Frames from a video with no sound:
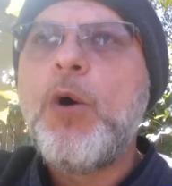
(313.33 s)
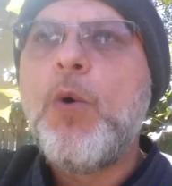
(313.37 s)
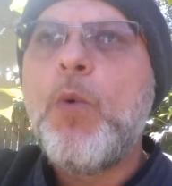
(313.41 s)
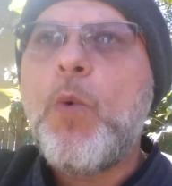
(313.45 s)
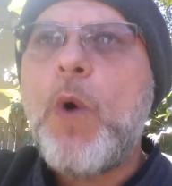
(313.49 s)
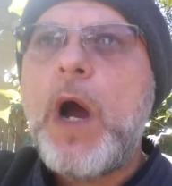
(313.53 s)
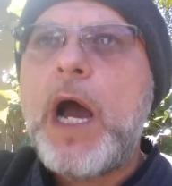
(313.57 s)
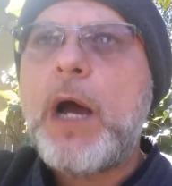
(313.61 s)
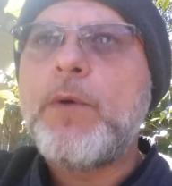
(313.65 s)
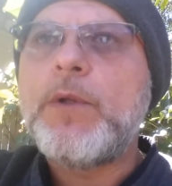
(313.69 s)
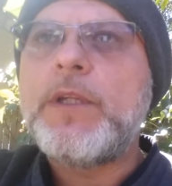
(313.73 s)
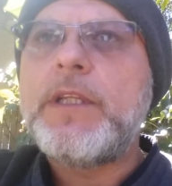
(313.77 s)

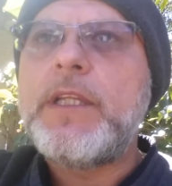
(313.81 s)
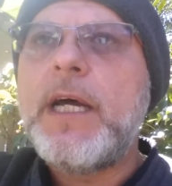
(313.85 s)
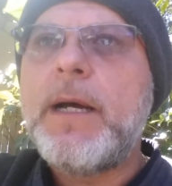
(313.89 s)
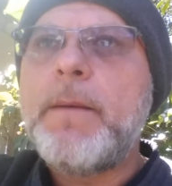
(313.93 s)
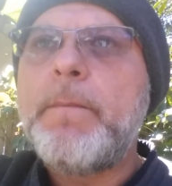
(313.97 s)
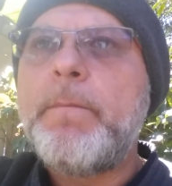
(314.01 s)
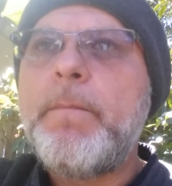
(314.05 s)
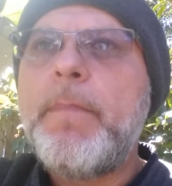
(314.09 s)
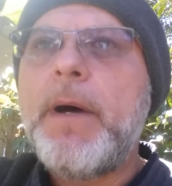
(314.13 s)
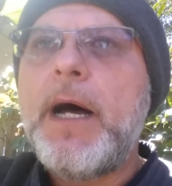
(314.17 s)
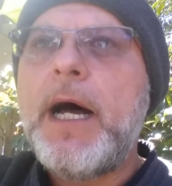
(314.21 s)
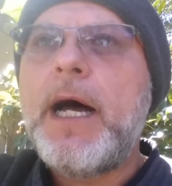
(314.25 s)
wound
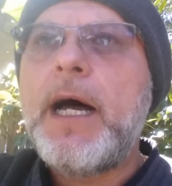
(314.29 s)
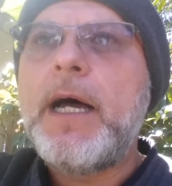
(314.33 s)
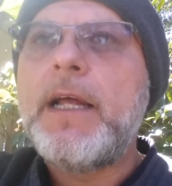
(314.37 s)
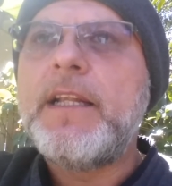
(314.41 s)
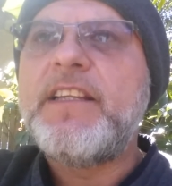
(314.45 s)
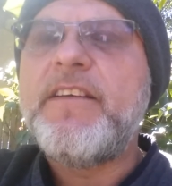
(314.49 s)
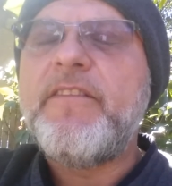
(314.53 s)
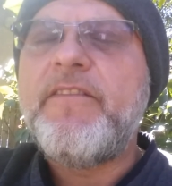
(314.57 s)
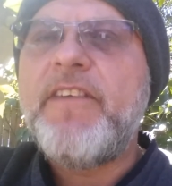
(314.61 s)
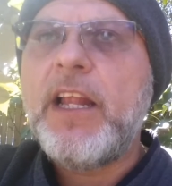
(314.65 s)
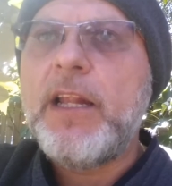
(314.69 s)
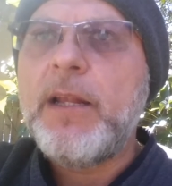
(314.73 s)
up
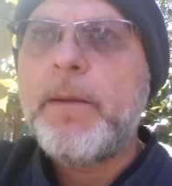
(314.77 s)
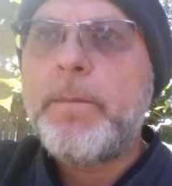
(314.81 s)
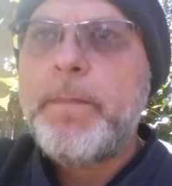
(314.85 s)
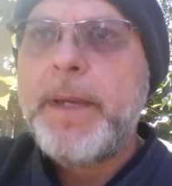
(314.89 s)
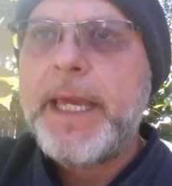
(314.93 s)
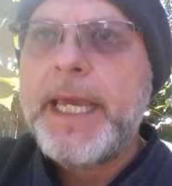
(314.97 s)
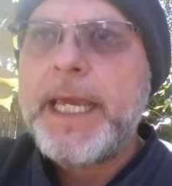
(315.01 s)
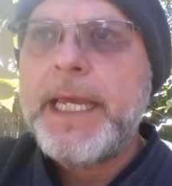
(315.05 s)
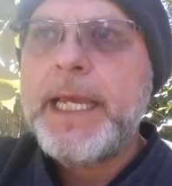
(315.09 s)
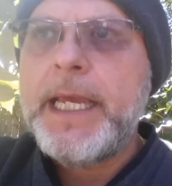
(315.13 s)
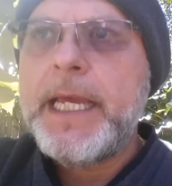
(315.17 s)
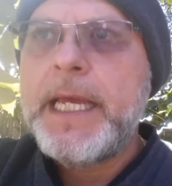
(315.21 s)

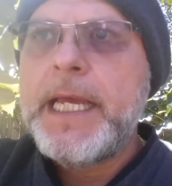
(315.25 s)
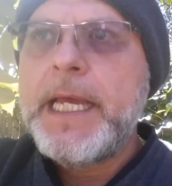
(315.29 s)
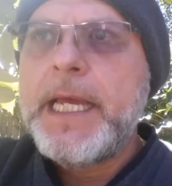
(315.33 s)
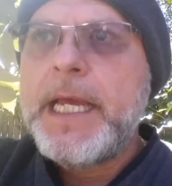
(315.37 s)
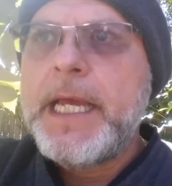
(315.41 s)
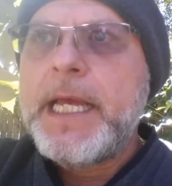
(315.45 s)
developing